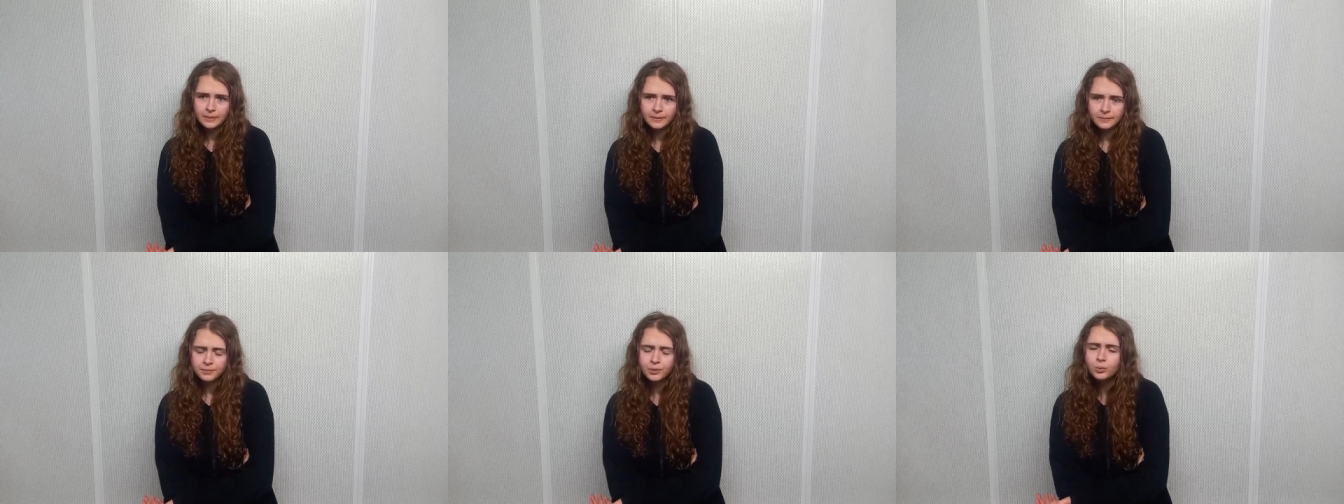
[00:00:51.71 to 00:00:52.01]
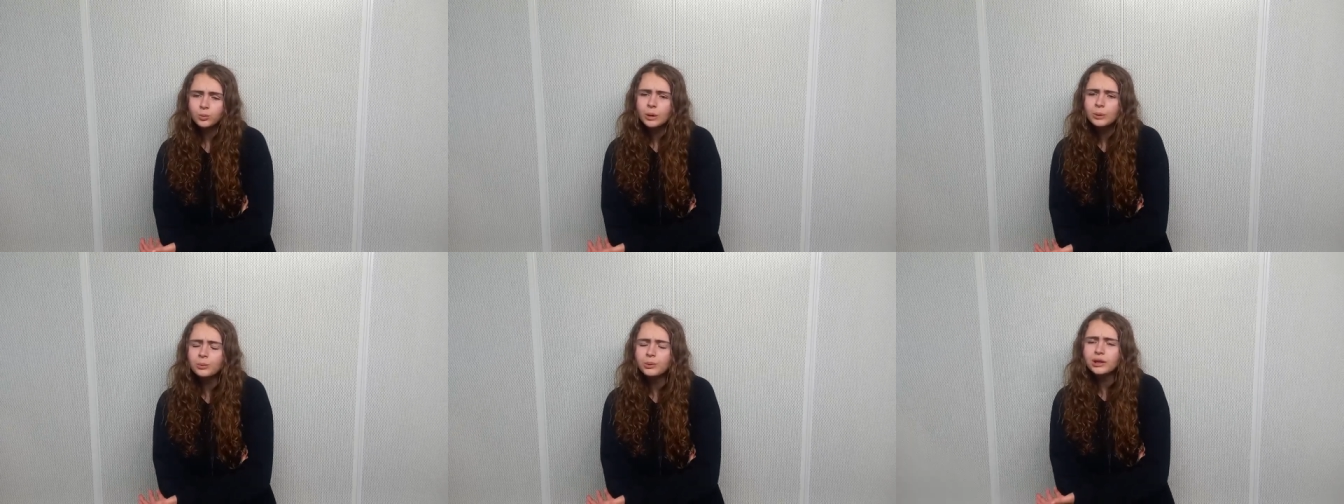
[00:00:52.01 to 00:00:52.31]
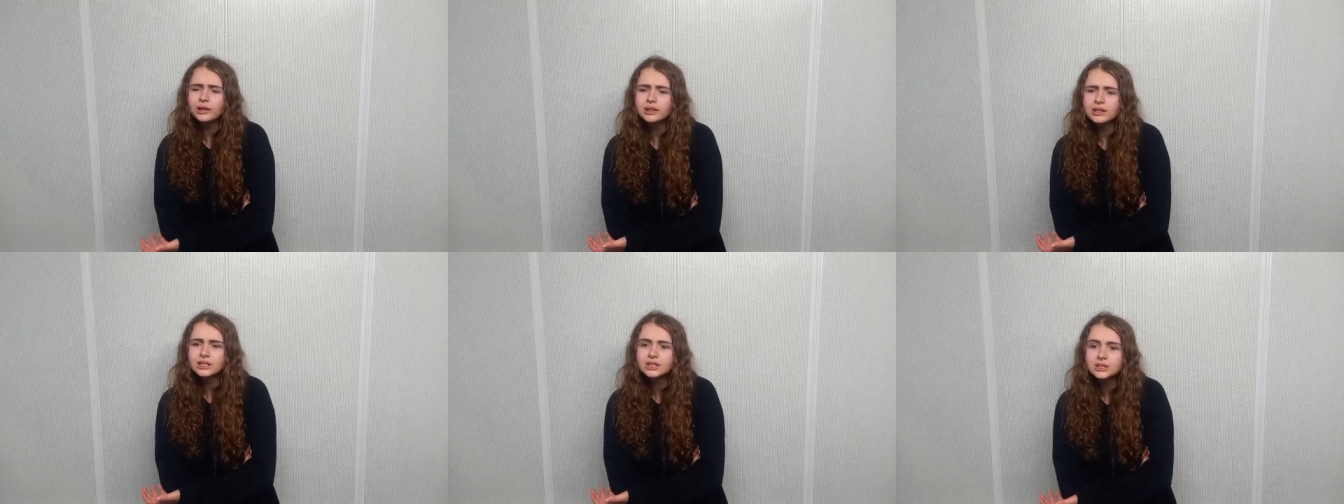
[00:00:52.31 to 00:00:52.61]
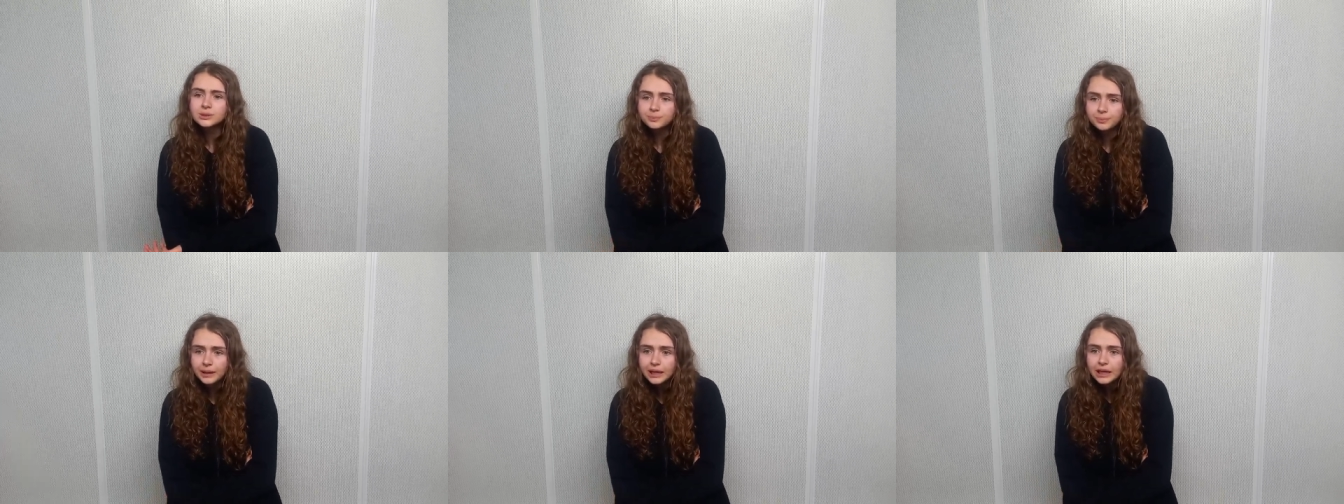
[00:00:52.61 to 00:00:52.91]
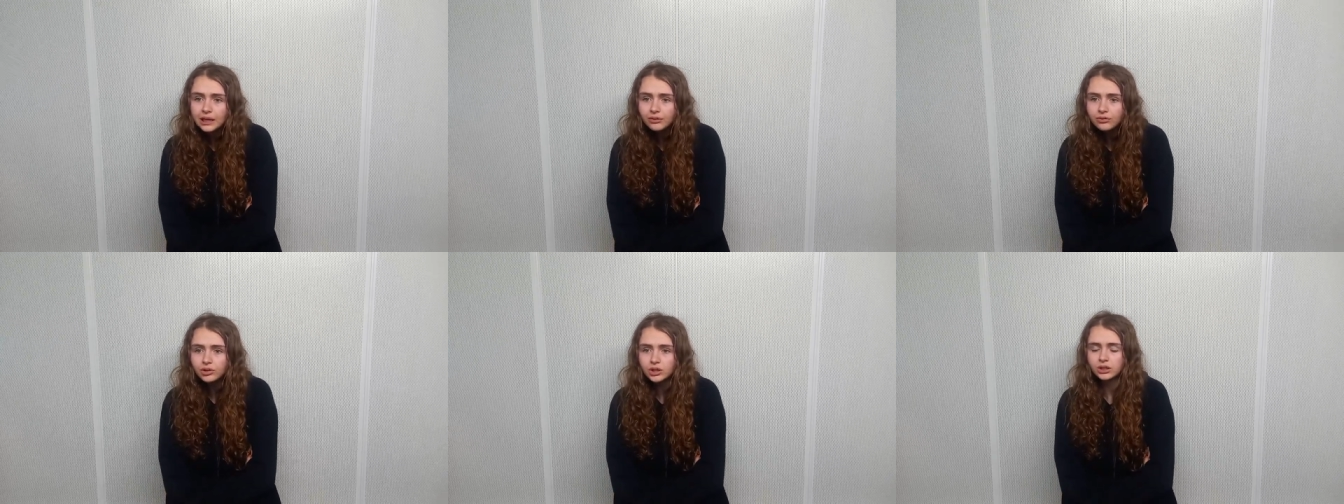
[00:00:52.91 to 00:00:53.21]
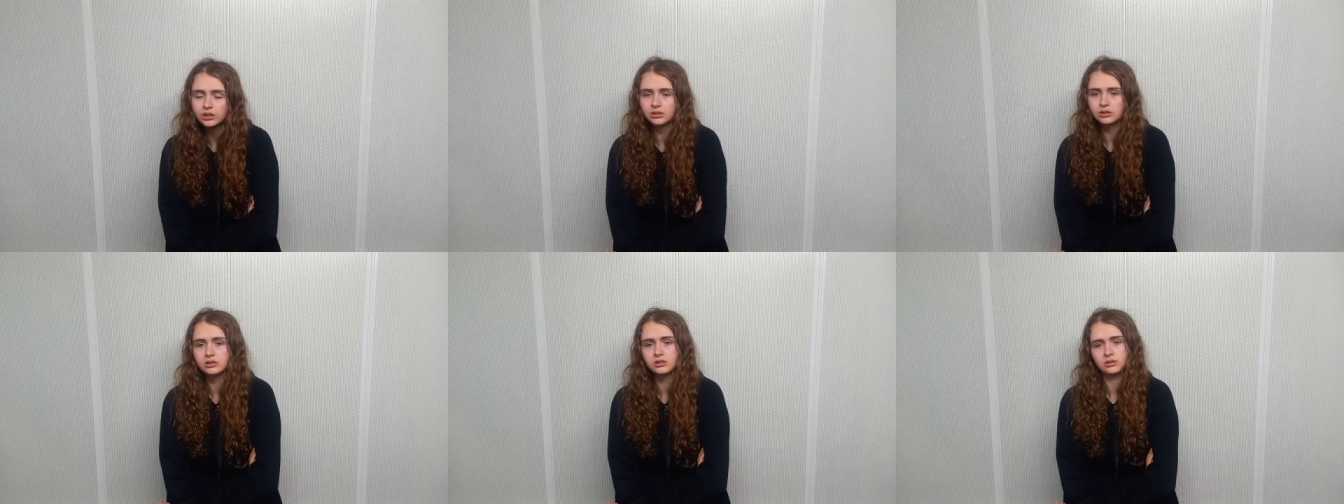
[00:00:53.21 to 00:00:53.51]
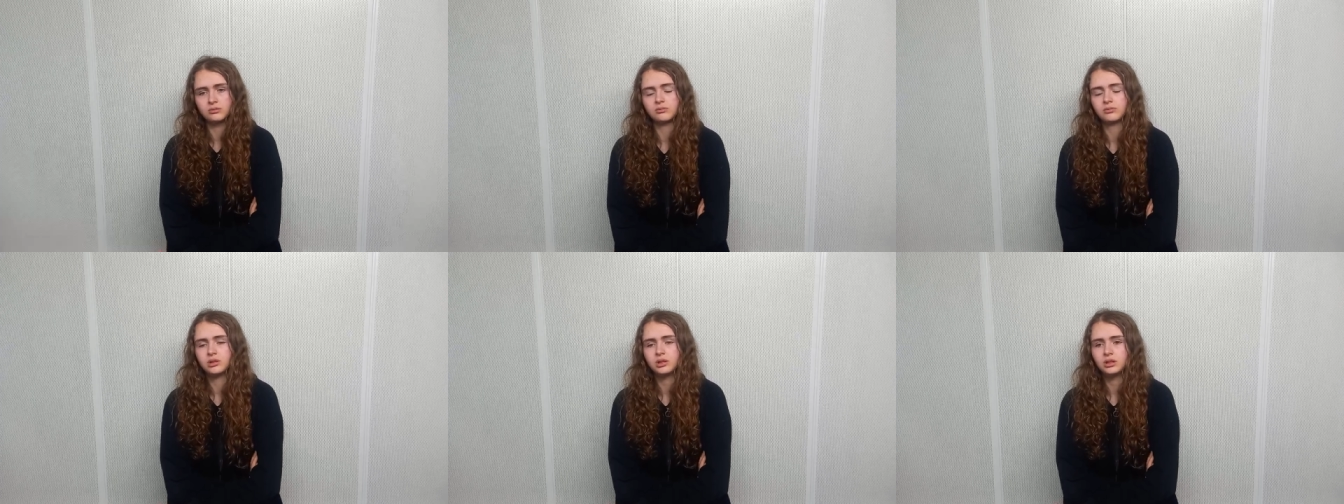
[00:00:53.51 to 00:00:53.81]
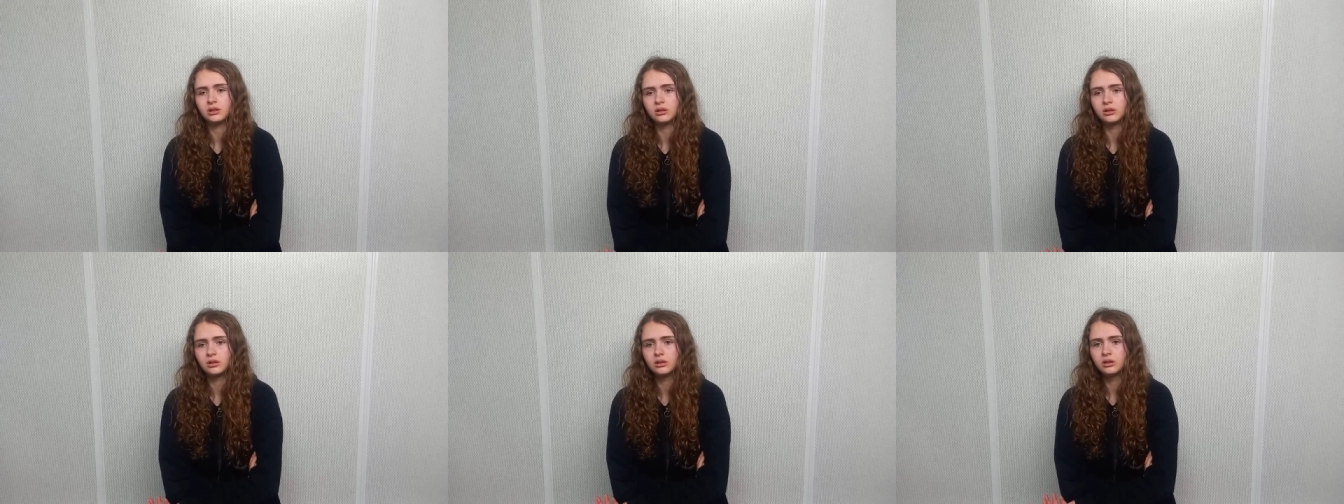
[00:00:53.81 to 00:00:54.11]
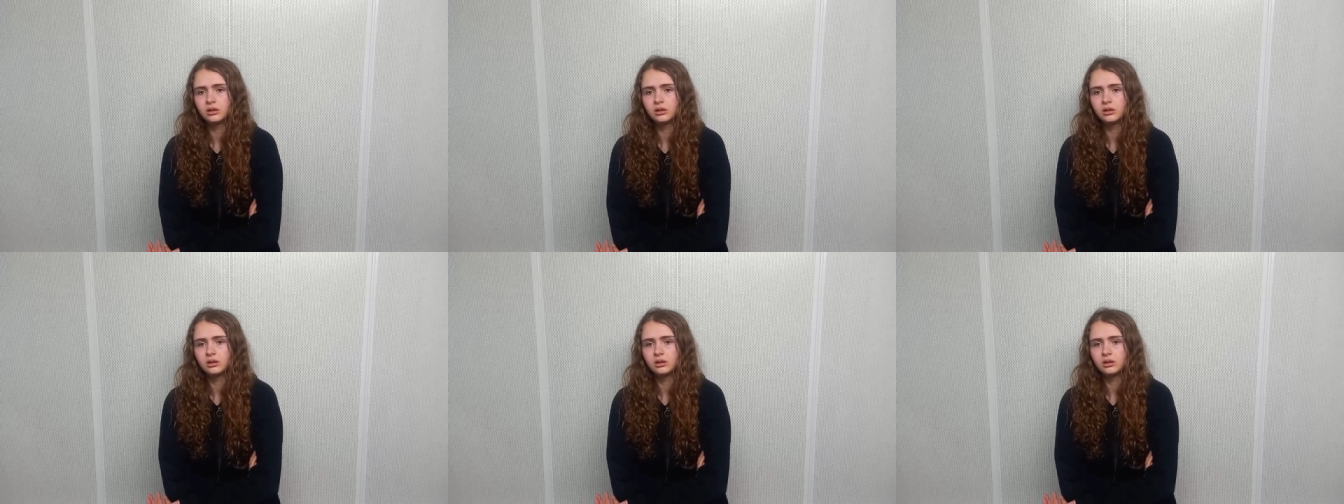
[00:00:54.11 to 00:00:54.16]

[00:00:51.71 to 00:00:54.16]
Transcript: But when we experience something,